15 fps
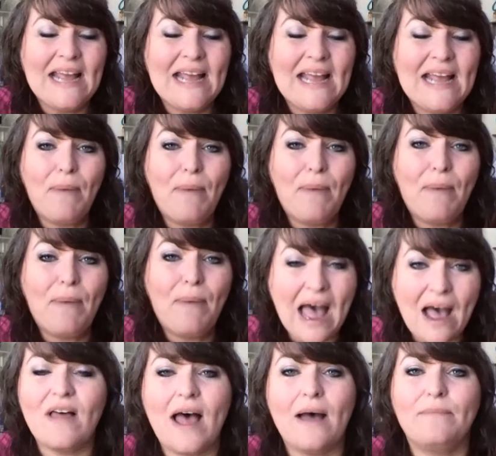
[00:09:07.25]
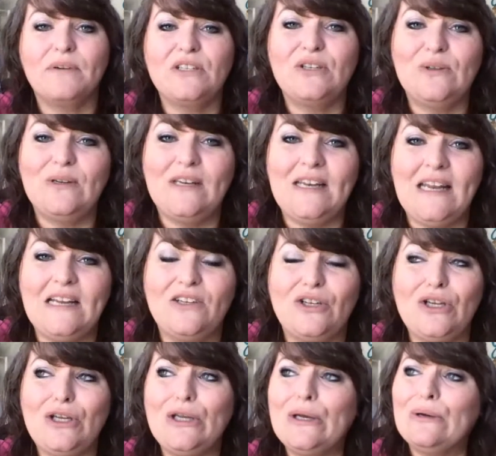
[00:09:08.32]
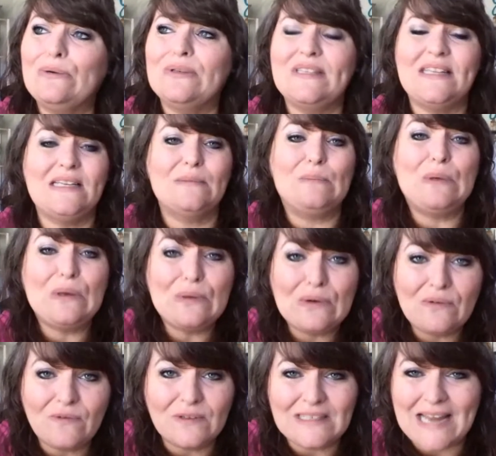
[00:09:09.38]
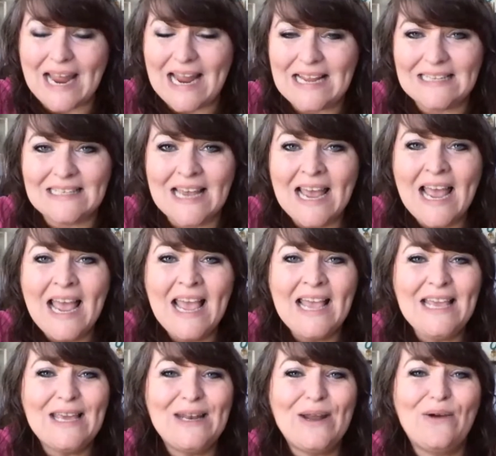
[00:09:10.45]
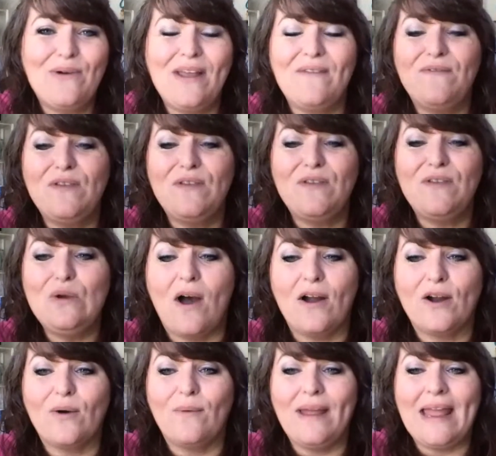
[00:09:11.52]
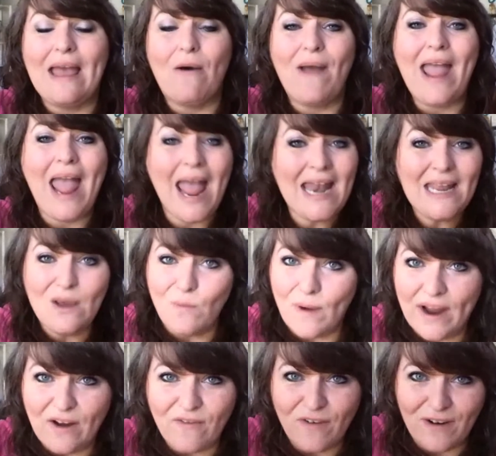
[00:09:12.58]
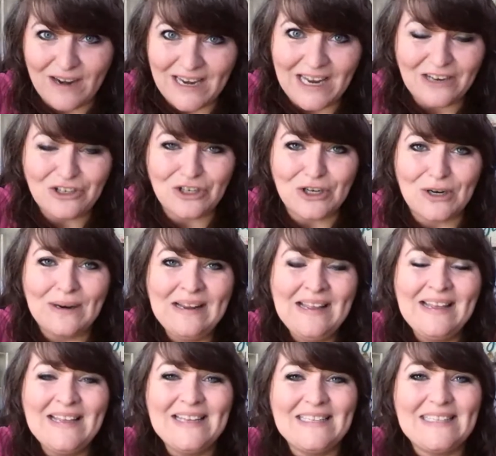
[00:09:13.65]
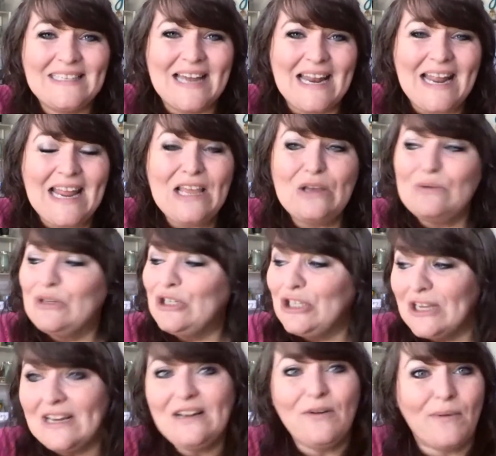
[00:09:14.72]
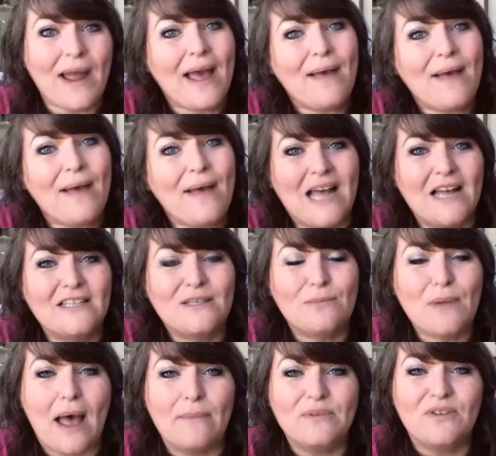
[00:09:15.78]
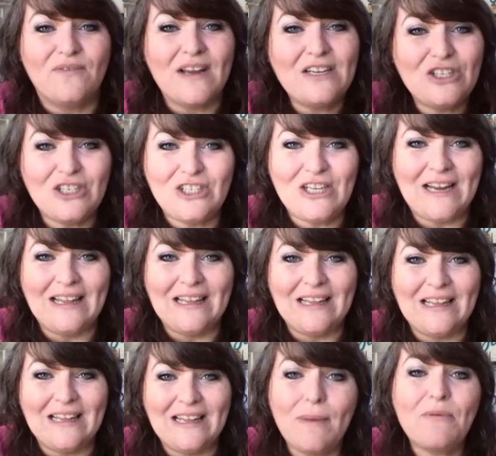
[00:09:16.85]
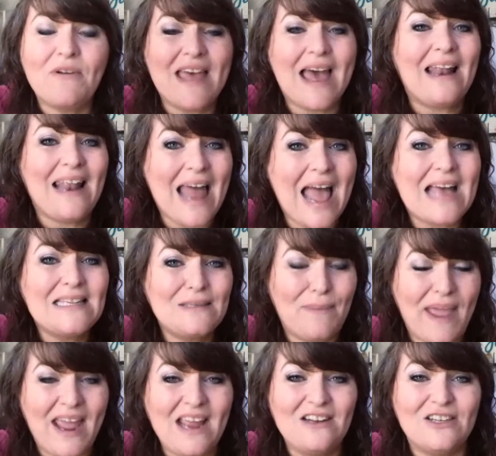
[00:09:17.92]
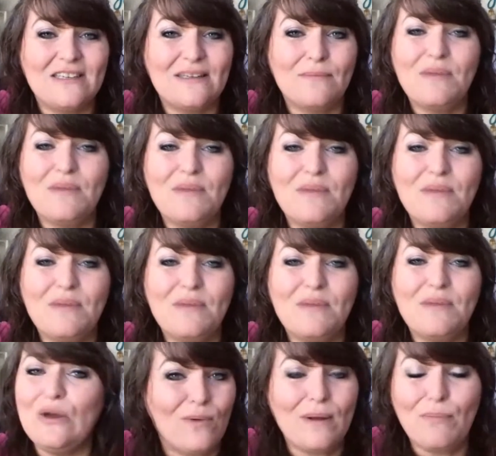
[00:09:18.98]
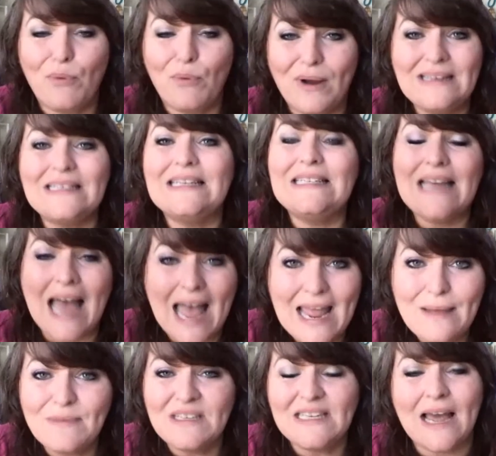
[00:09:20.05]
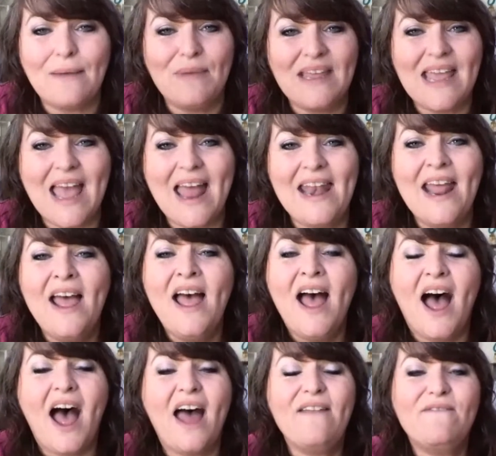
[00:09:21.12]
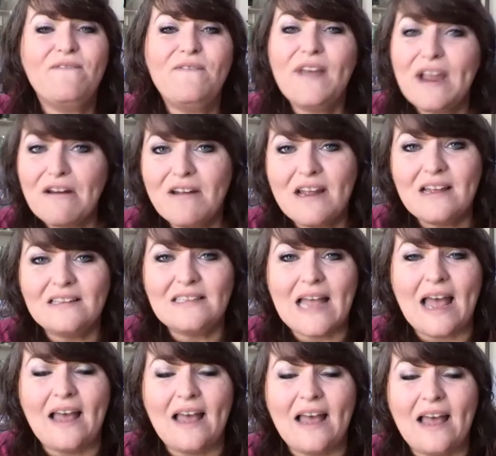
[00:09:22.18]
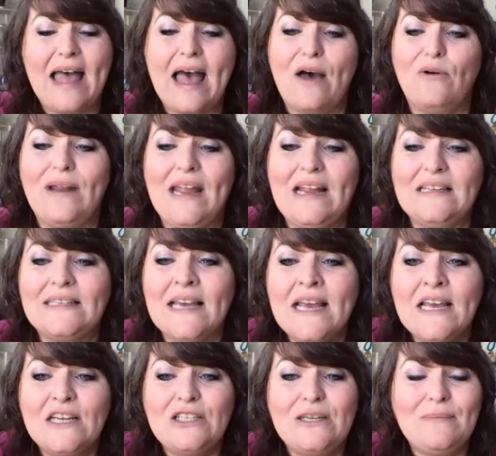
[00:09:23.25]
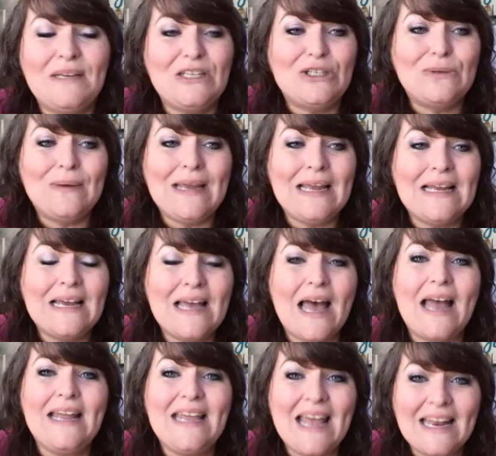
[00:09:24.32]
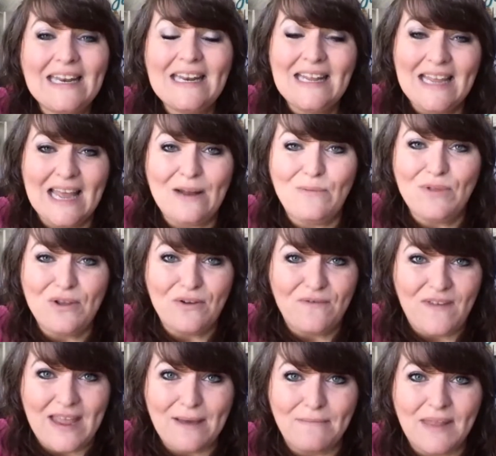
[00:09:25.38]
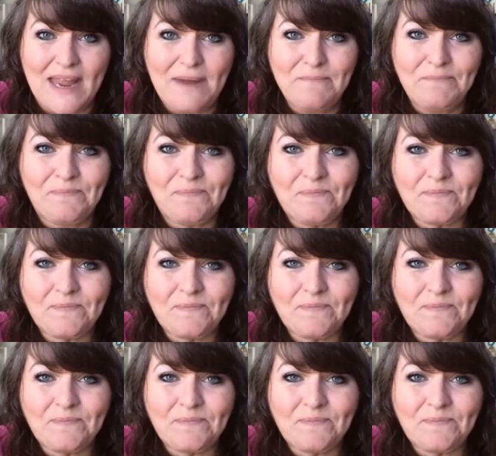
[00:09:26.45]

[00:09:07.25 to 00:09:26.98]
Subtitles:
It's a powerful opportunity to use these beautiful days. If you are going out anywhere for a nature study, you should grab this observation challenge. And remember, that last page is something that you can reprint time and time again on various outings to be doing again and again with your family.